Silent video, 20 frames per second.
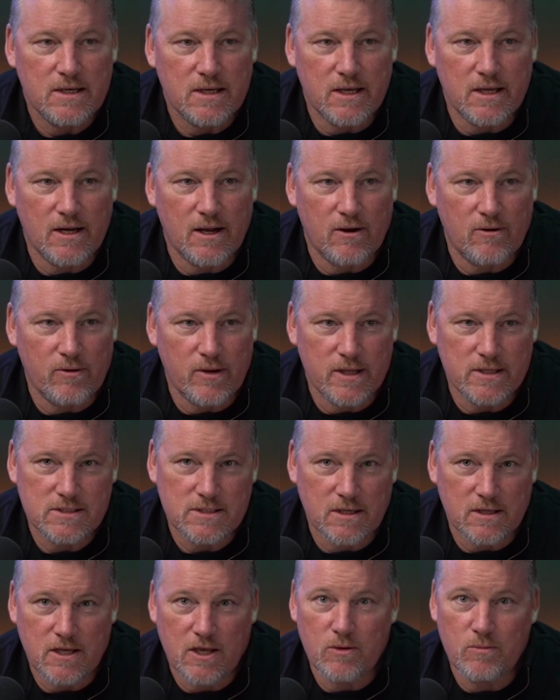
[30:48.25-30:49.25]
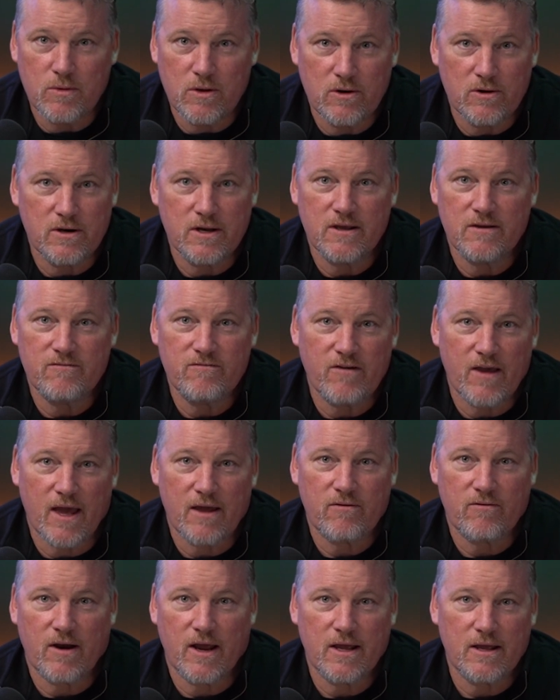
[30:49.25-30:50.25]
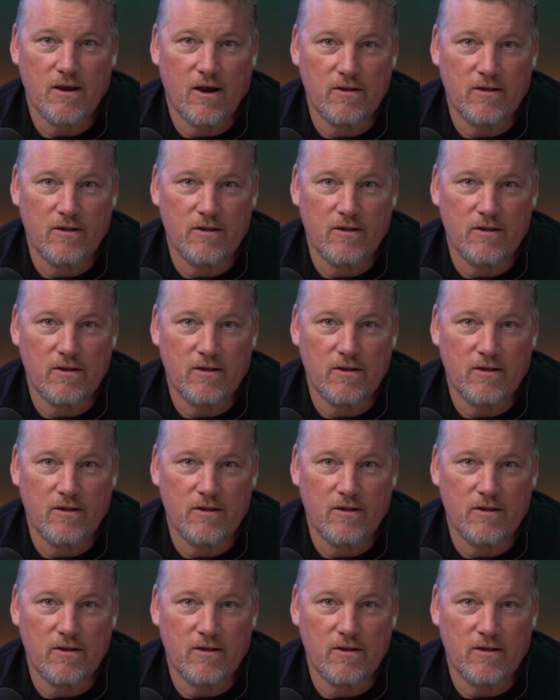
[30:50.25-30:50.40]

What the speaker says: It's a community event, right?